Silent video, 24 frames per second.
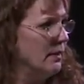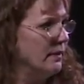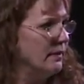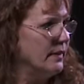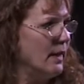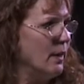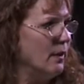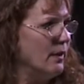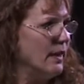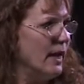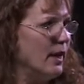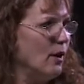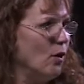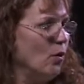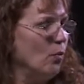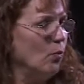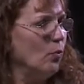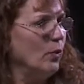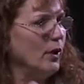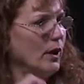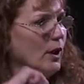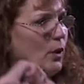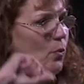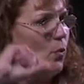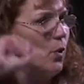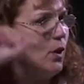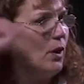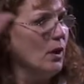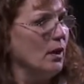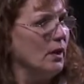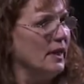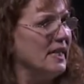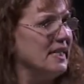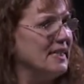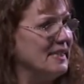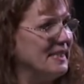They don't really want to
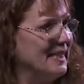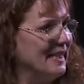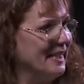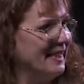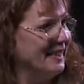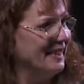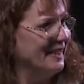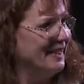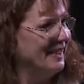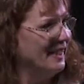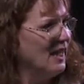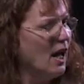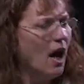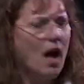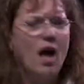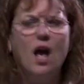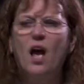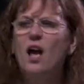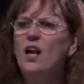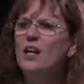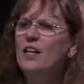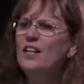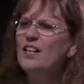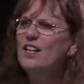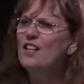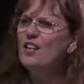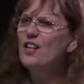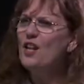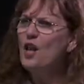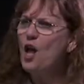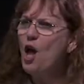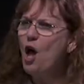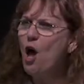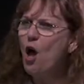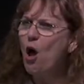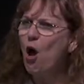listen.
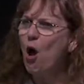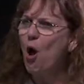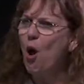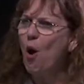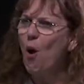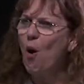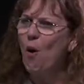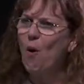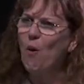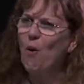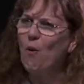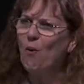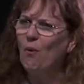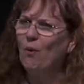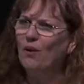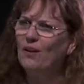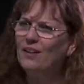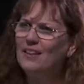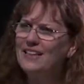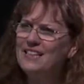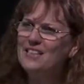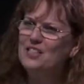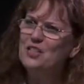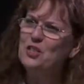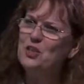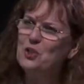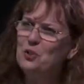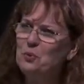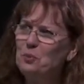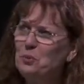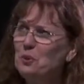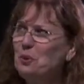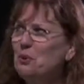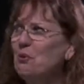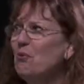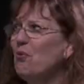No, it's
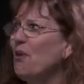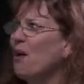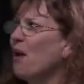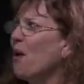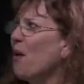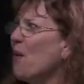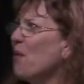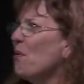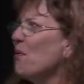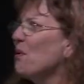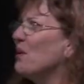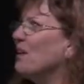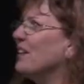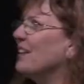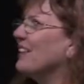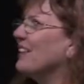true though.